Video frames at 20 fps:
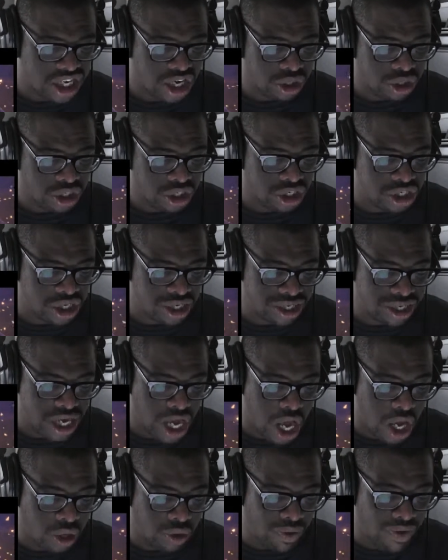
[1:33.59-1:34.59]
don't you
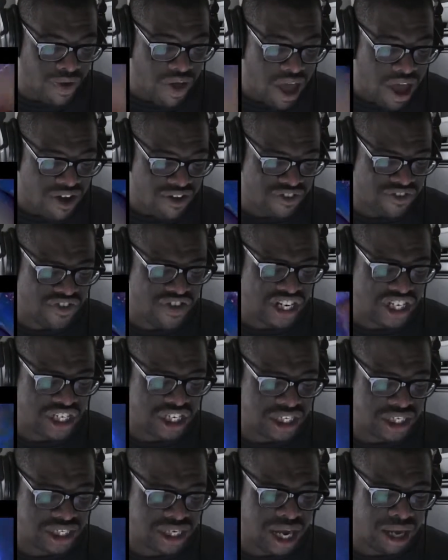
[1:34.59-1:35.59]
know?
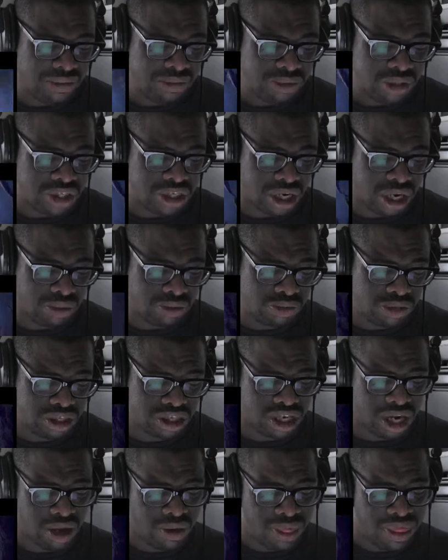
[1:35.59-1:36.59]
Fish are dumb,
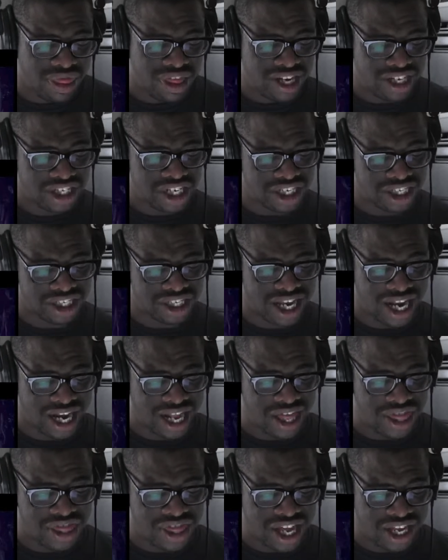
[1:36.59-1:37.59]
dumb, dumb. They chase
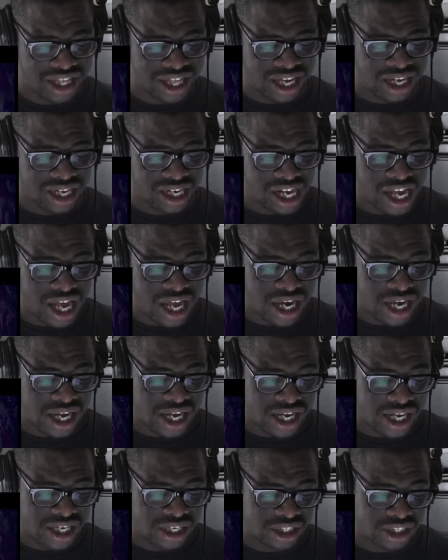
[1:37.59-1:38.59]
anything that
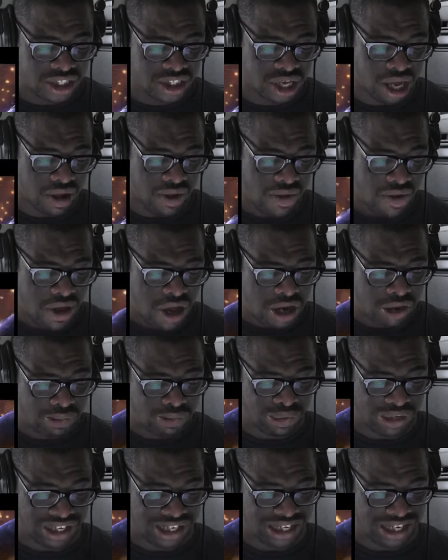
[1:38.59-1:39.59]
glitters.
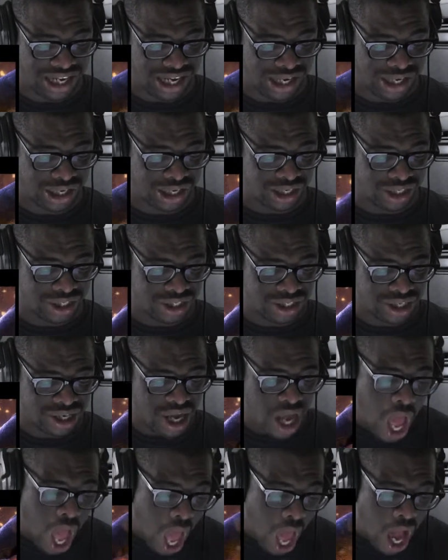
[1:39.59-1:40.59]
Beginners.
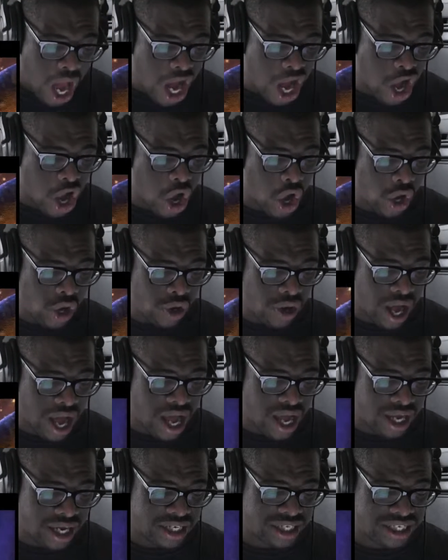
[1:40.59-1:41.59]
Oh,
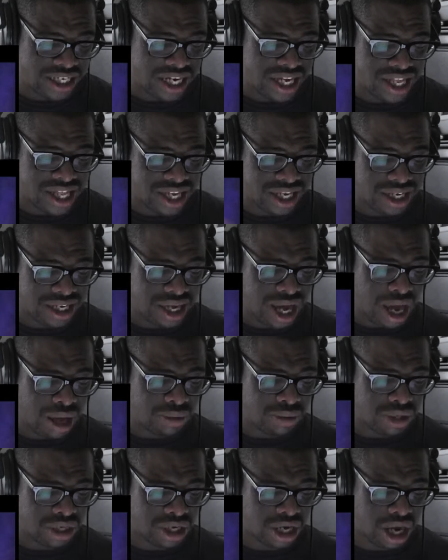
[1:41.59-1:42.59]
and here they
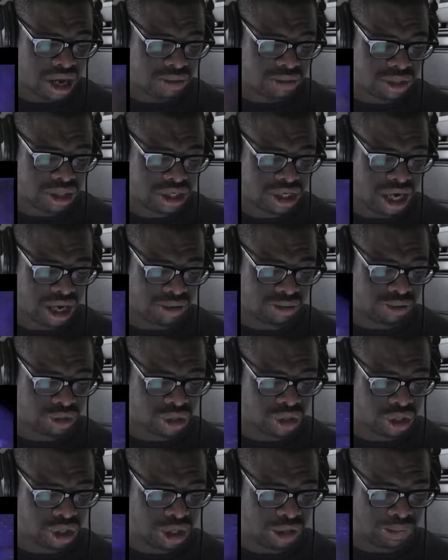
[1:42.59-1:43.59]
come, come,
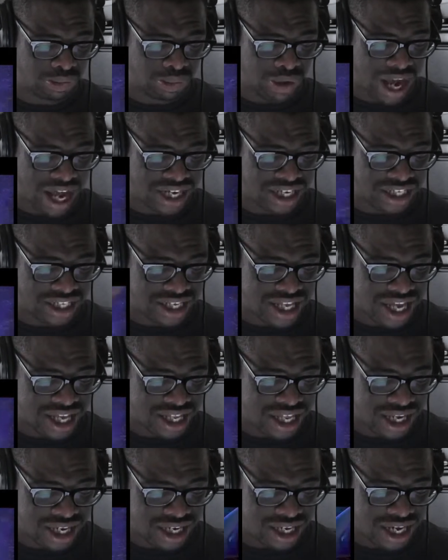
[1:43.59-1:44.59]
come to the brightest
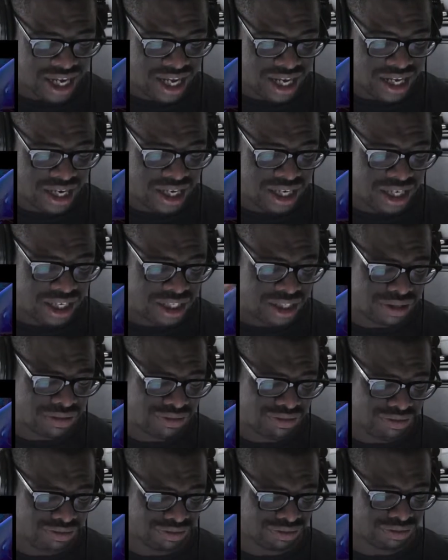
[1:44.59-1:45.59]
thing that
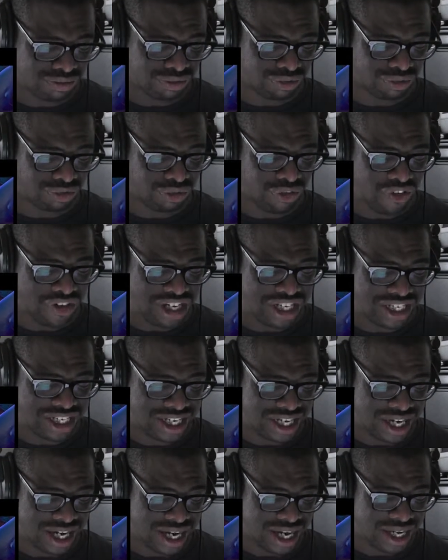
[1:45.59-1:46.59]
glitters.
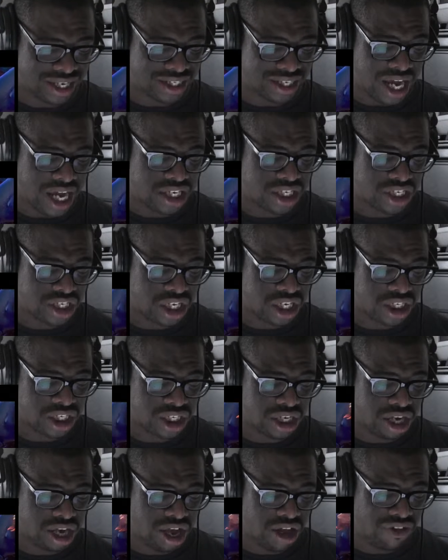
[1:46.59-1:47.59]
Fish dinners. I
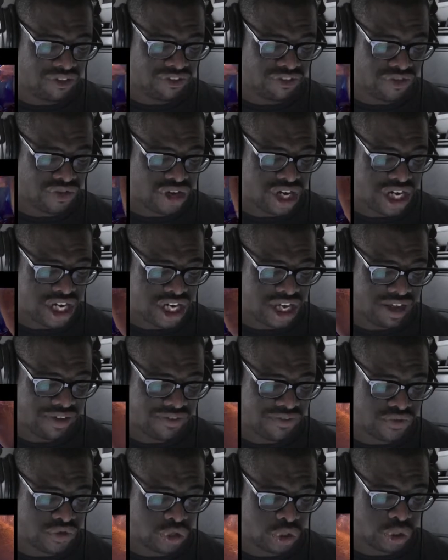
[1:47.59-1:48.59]
just love
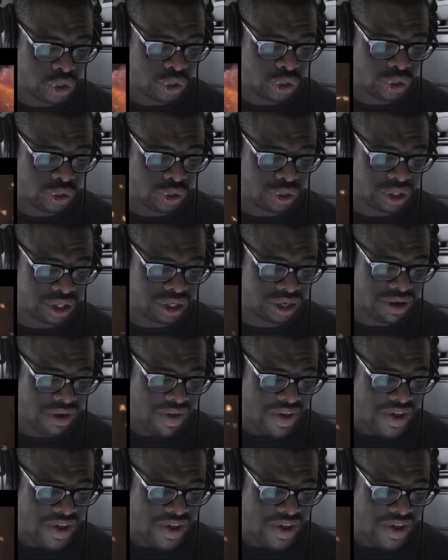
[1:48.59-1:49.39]
free food.